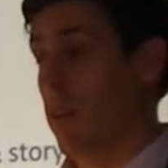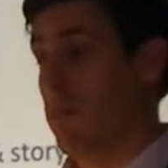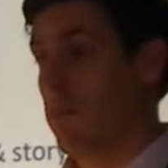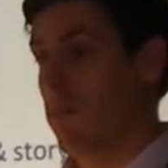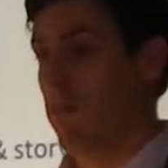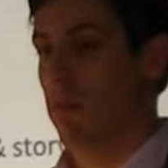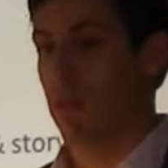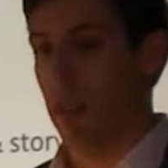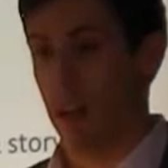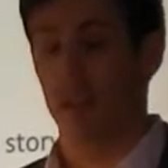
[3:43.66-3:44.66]
as
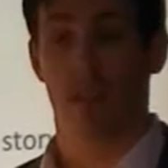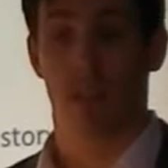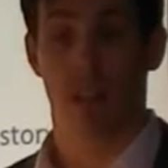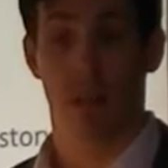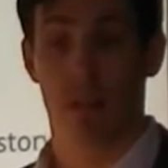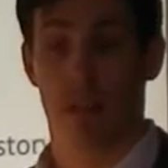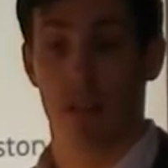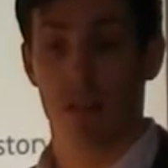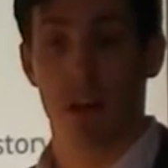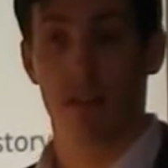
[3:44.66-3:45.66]
Liam said, the right tool
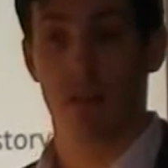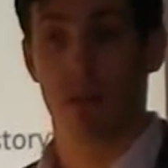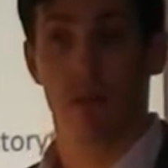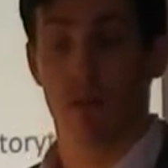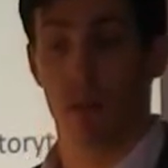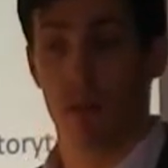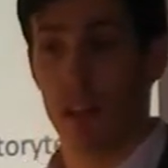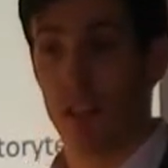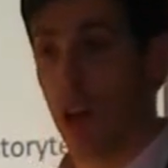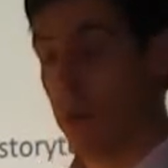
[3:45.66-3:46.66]
for the right job.
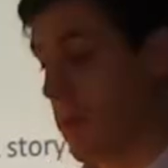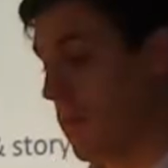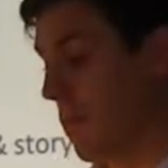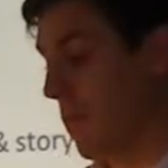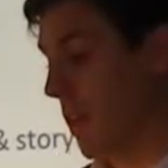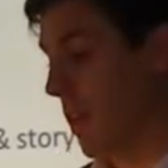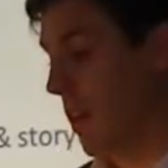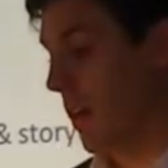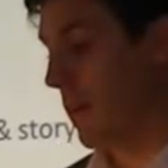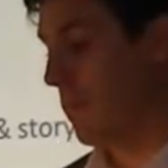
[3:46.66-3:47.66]
Um,
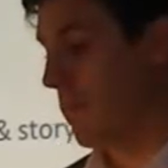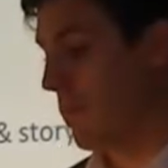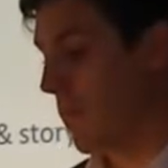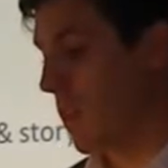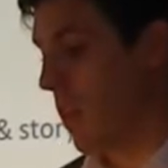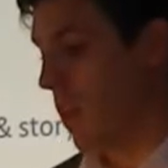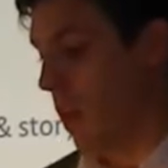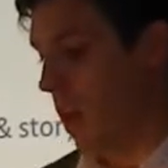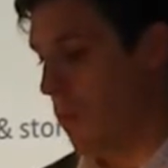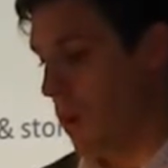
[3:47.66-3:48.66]
and what I want to
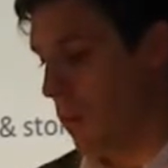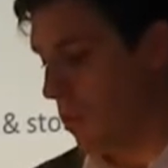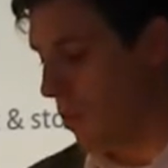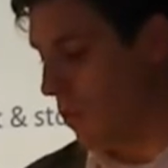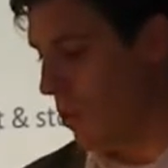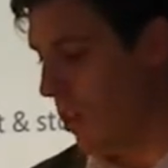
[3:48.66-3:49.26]
talk to you about